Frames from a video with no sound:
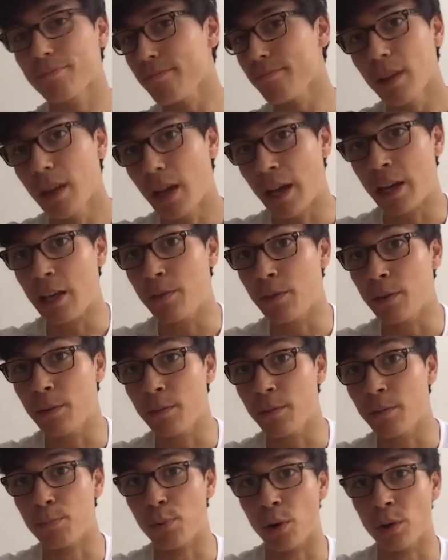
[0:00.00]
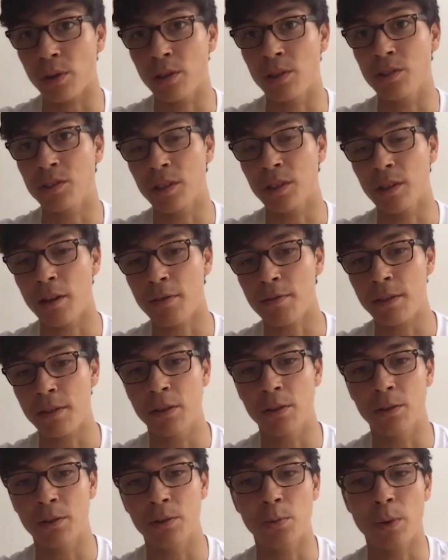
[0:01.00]
and even Brooklands and
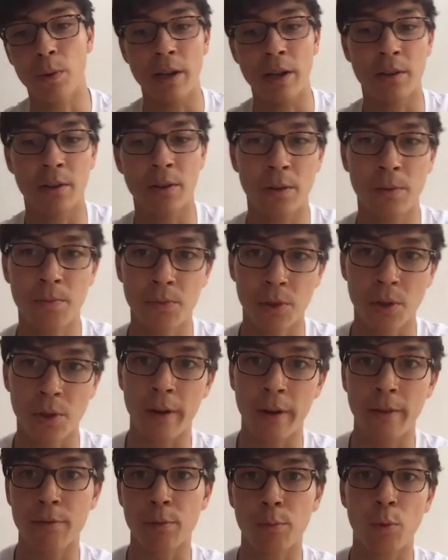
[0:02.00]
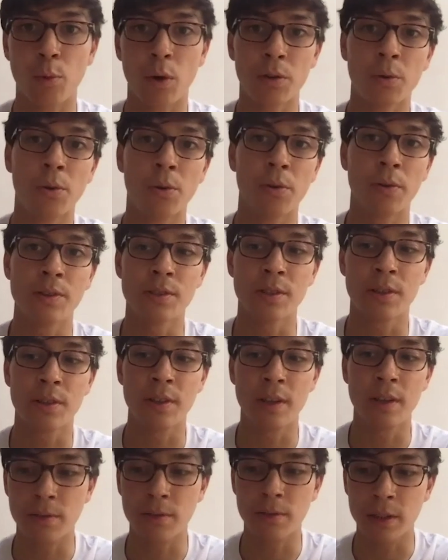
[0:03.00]
Luffield, where you're going from one corner into the
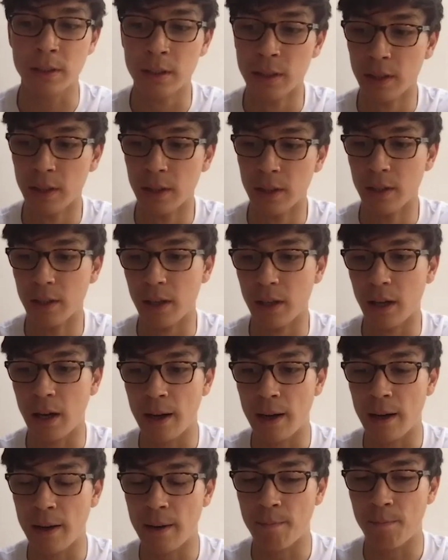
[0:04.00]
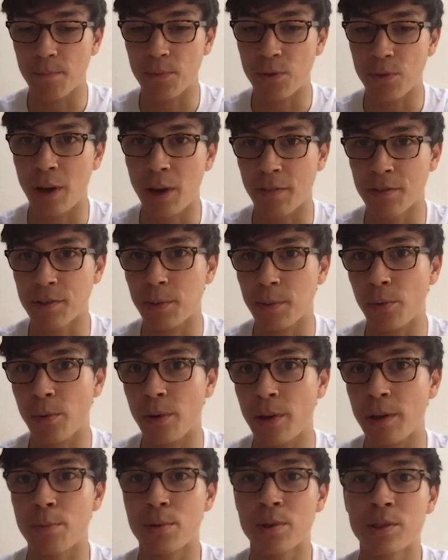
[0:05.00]
other. You have to be really
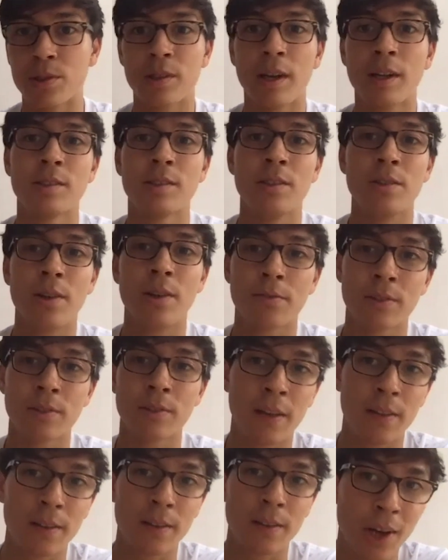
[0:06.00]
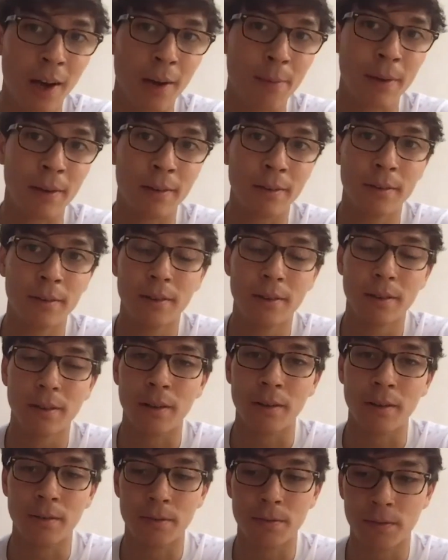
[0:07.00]
precise, and you have to get the timing
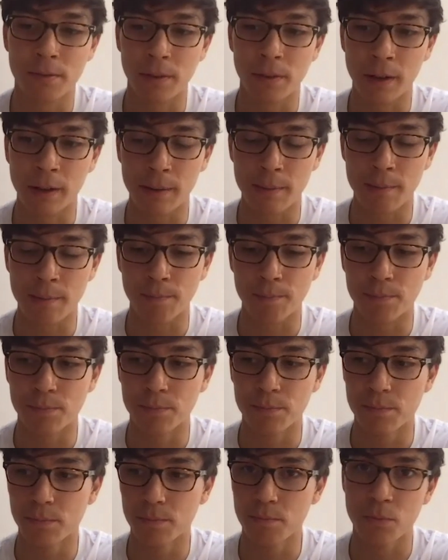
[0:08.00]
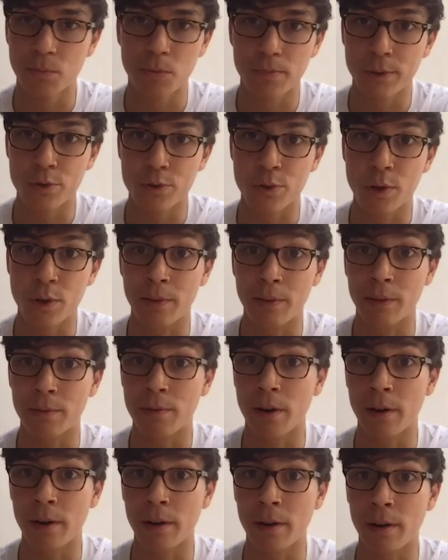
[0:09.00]
of the driving
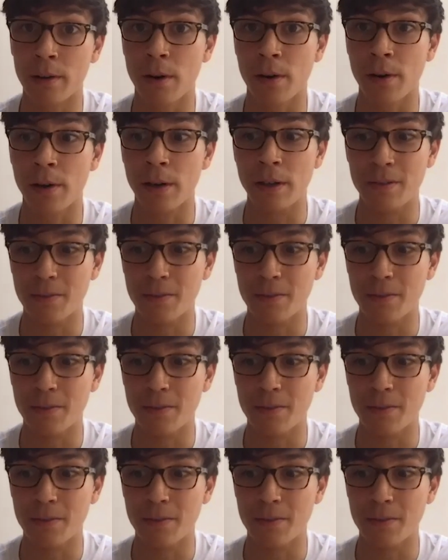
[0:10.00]
very, very